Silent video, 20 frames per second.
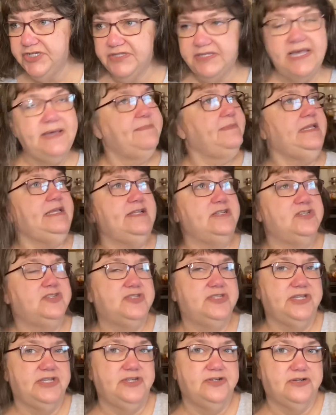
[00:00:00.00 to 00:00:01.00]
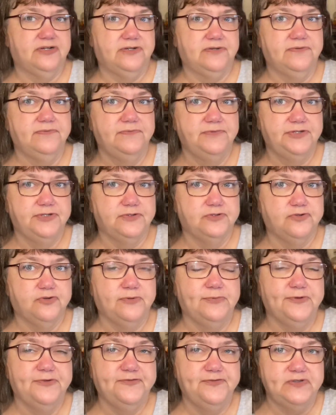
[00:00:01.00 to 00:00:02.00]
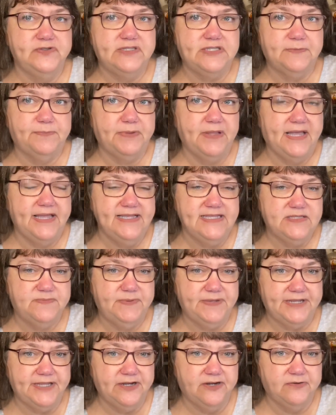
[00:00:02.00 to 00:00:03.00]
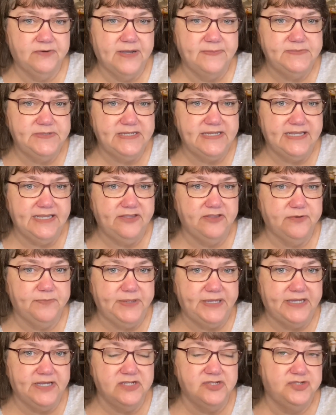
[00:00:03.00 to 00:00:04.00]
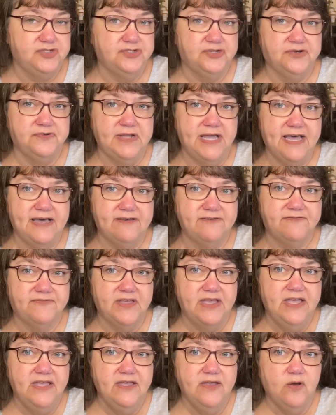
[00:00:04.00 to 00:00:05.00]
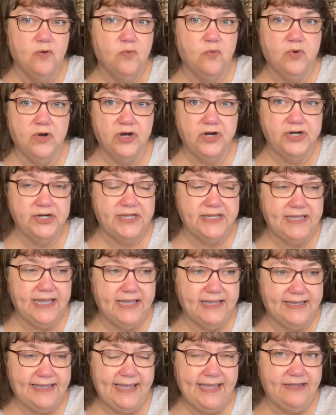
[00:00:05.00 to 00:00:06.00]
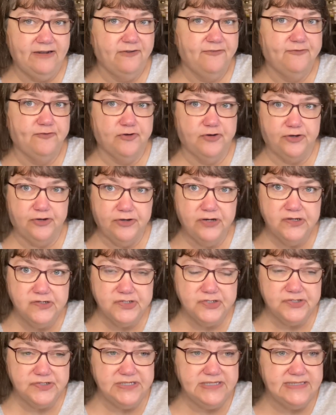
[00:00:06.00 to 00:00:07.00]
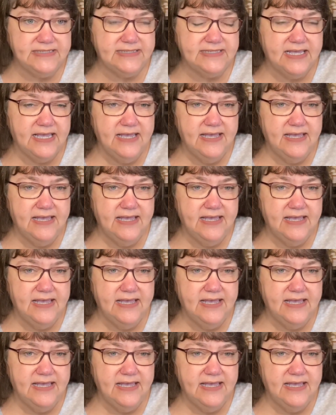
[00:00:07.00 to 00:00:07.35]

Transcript: That means that your normal food supply has been interrupted, either because you don't have work, can't afford groceries,